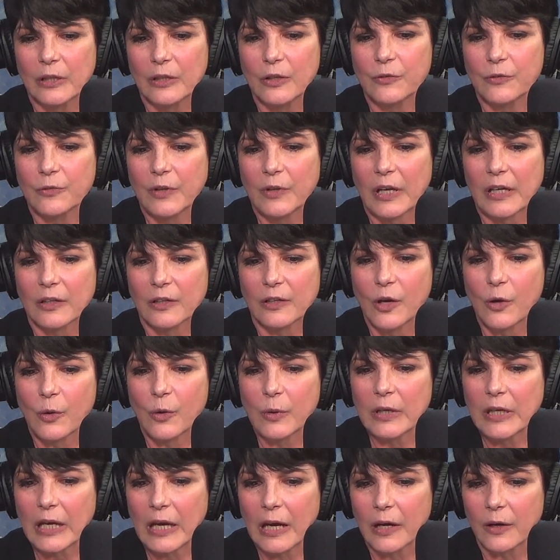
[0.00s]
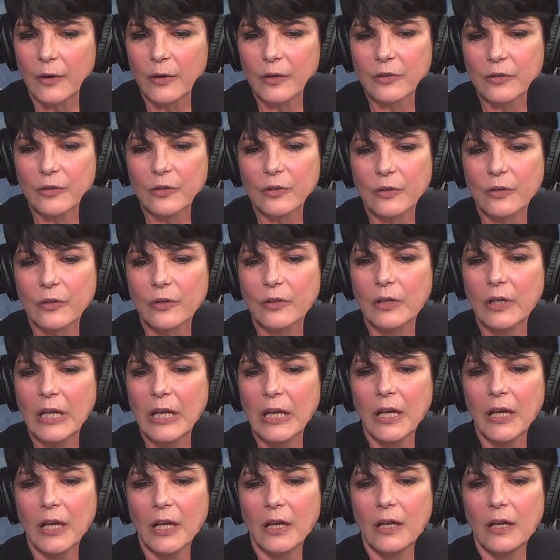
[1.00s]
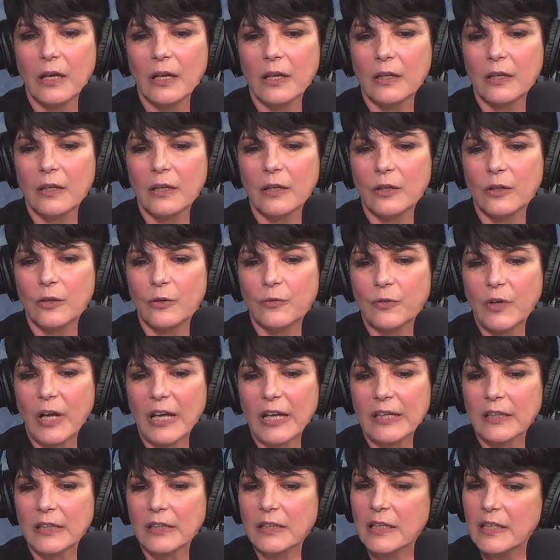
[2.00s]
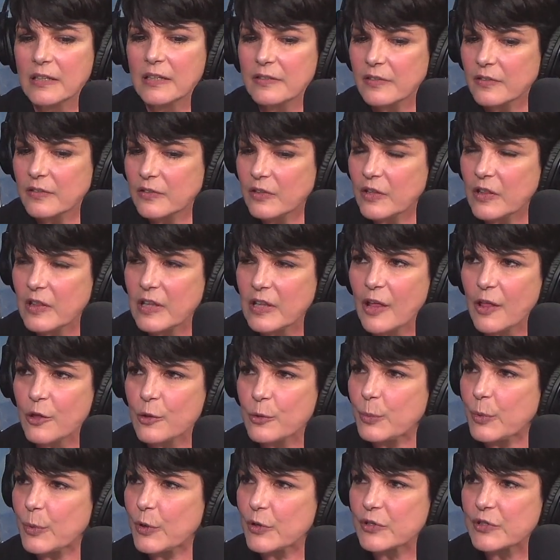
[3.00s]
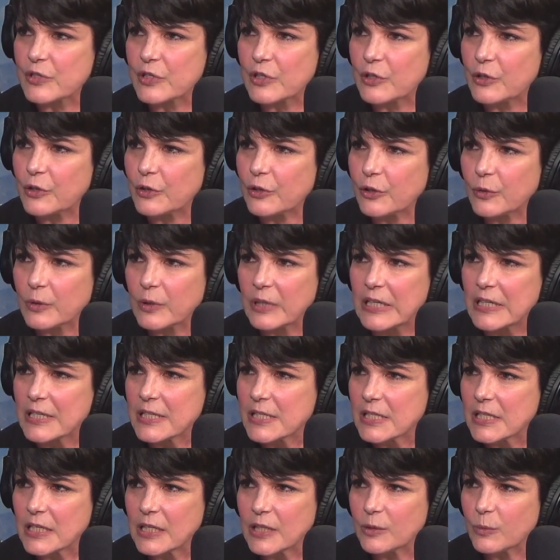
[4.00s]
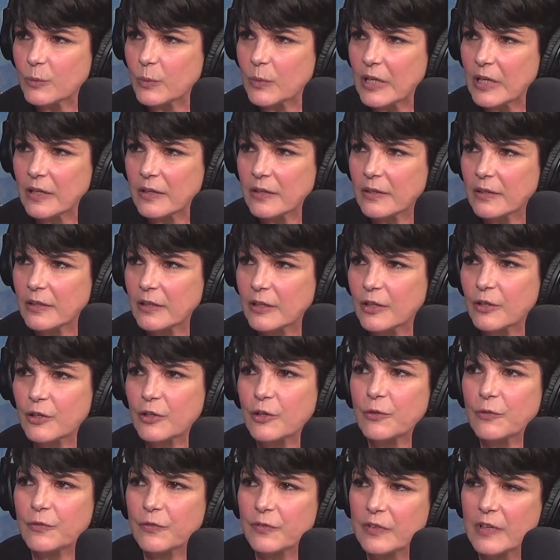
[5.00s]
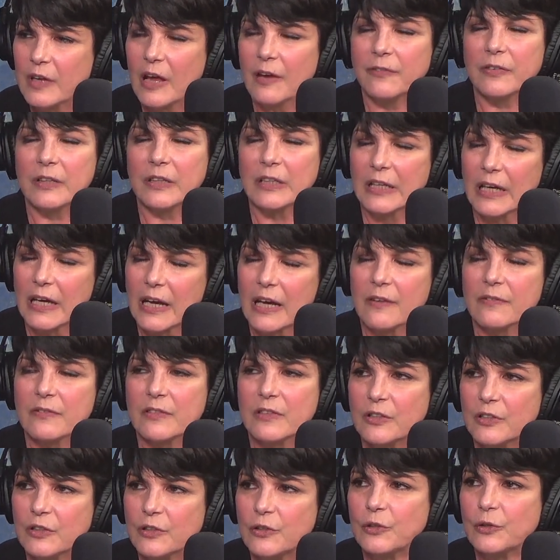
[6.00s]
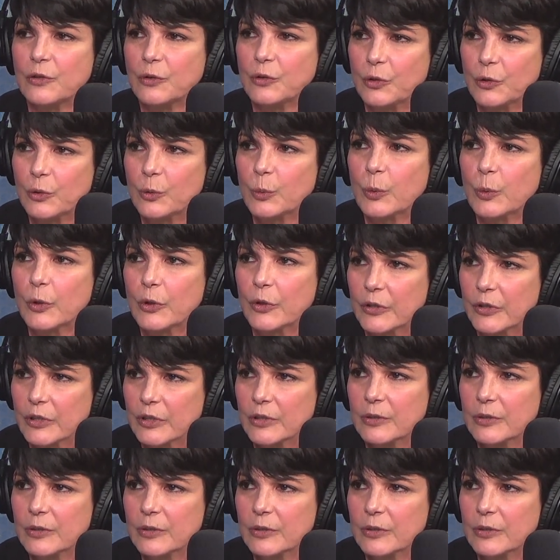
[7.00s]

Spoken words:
You've got to know a character. You've got to listen to the other person who you're in a scene with. You know, you definitely have to do your work.